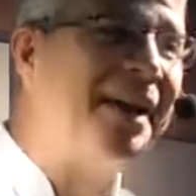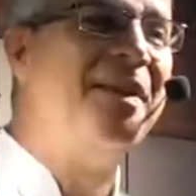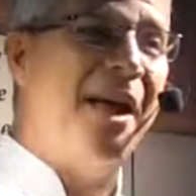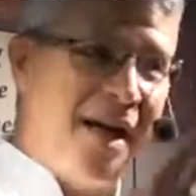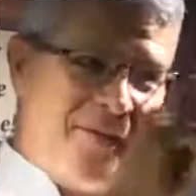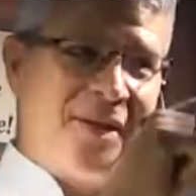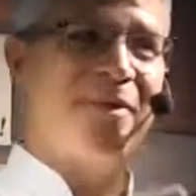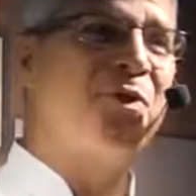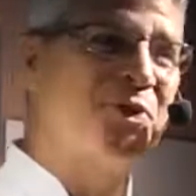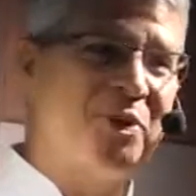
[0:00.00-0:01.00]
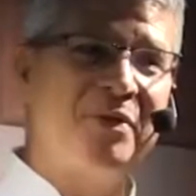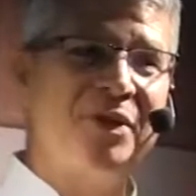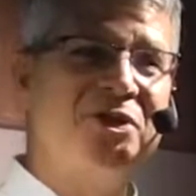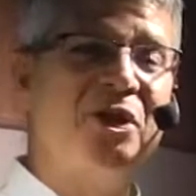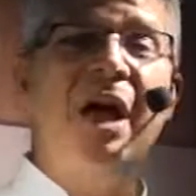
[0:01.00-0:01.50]
You got the first one over
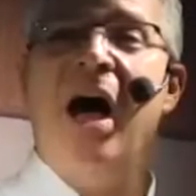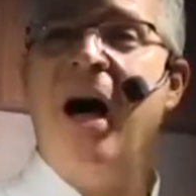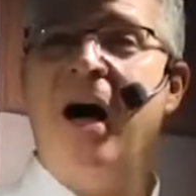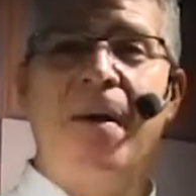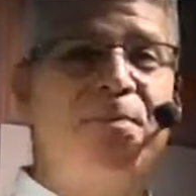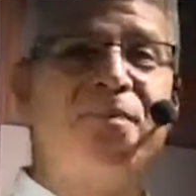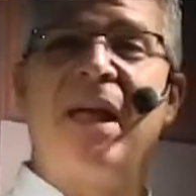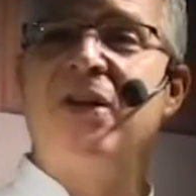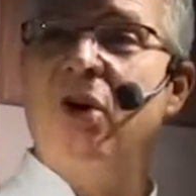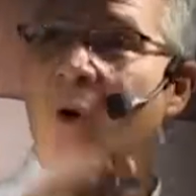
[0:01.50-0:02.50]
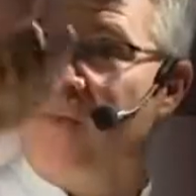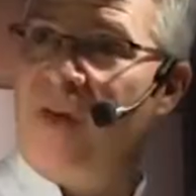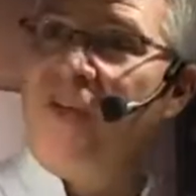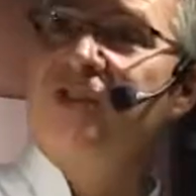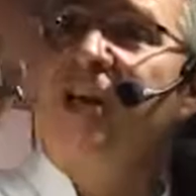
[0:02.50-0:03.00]
there too, and you know what? You
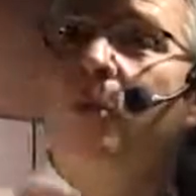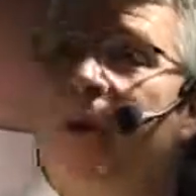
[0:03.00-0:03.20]
got the second